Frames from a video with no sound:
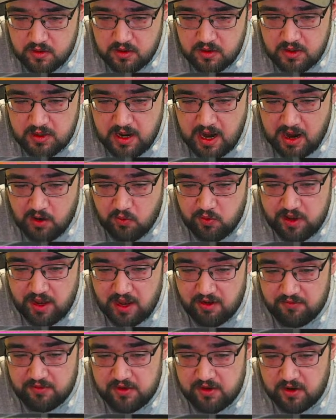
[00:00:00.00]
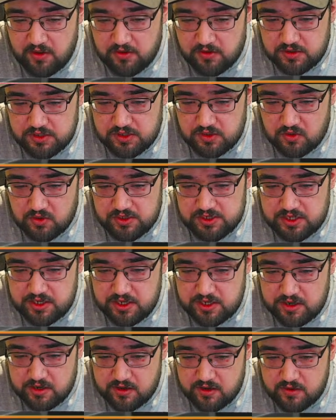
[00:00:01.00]
now we have another source in
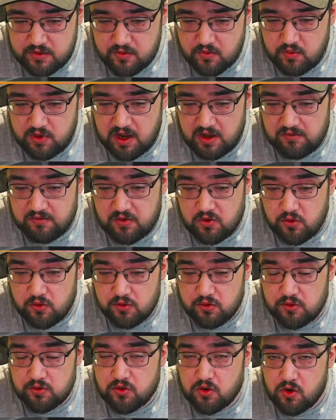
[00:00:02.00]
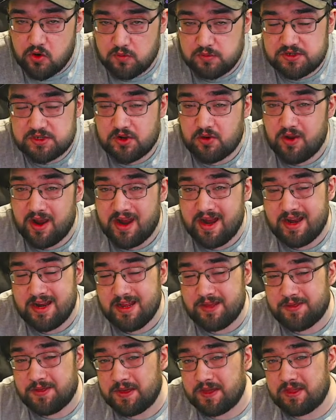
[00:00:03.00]
here. We have Google Chrome. So
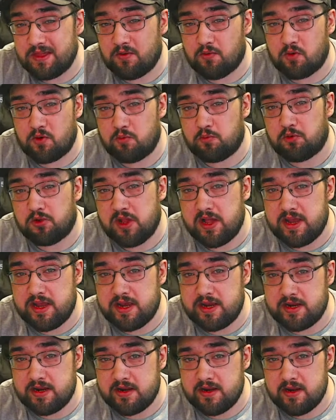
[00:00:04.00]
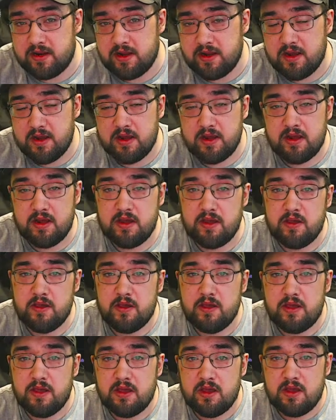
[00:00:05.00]
anything that we're playing
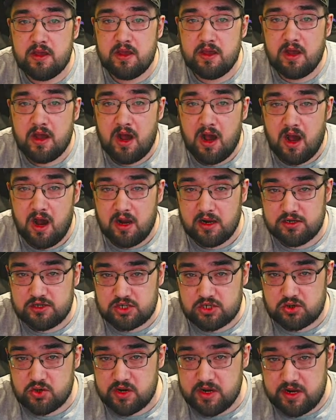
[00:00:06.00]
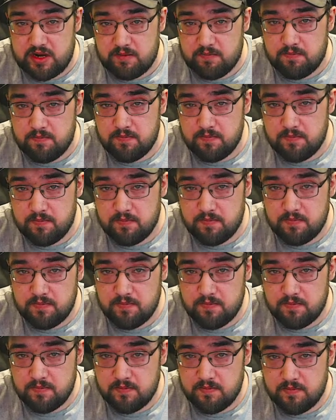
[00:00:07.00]
on stream
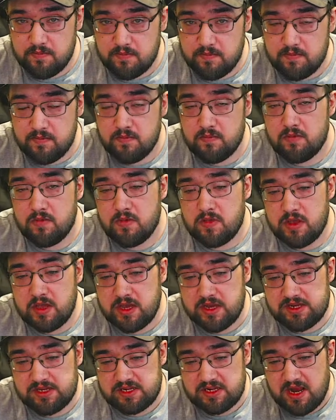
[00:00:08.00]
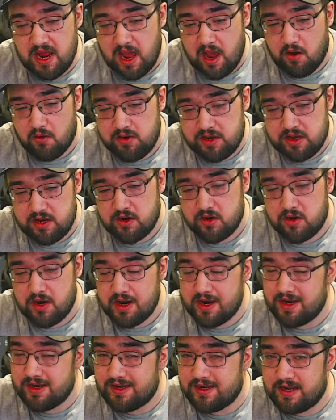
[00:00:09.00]
is now here in
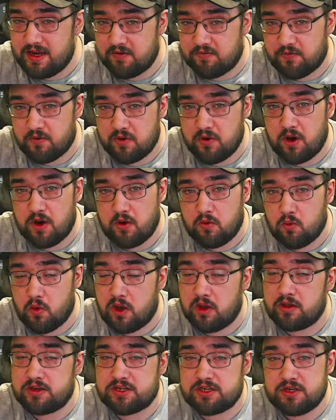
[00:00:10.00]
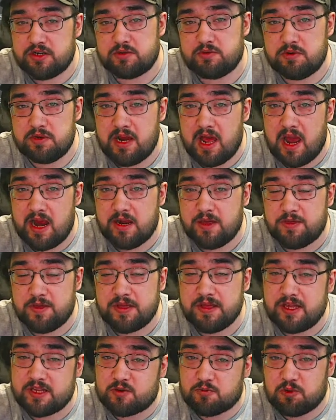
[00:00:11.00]
a different, anything
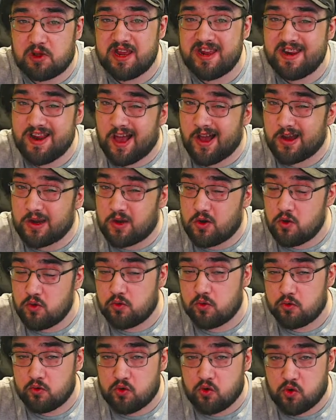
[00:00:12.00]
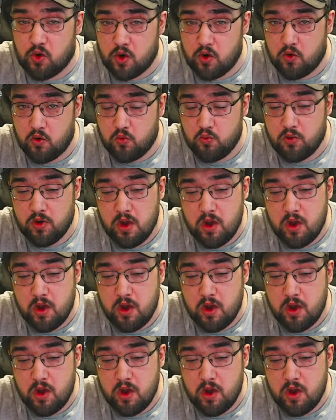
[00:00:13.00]
that's playing on Google Chrome